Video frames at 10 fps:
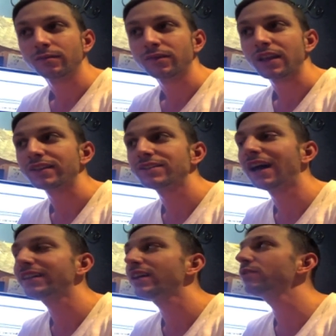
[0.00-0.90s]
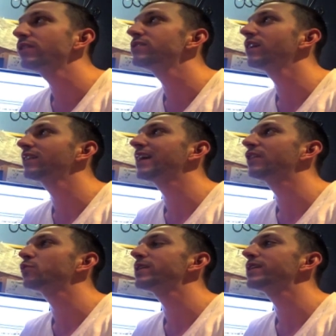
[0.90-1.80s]
It's not there. There's nothing else.
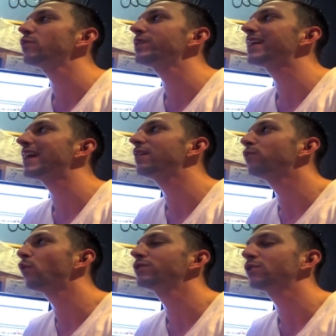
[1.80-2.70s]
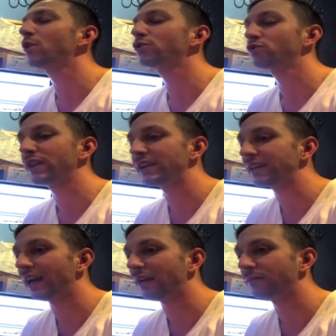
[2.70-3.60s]
We we can't afford to hold training
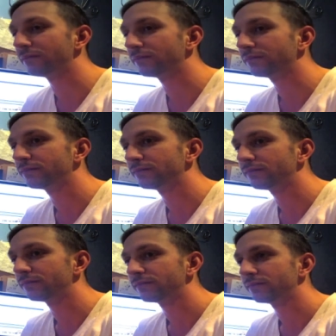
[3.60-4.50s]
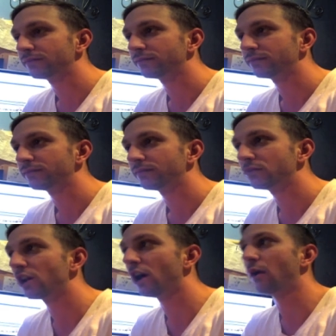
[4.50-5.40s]
camp. But you're
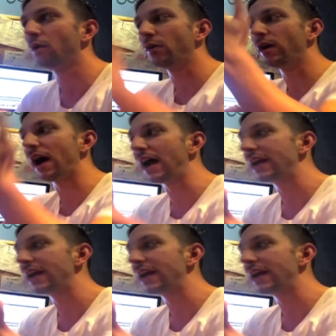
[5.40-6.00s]
so only paying I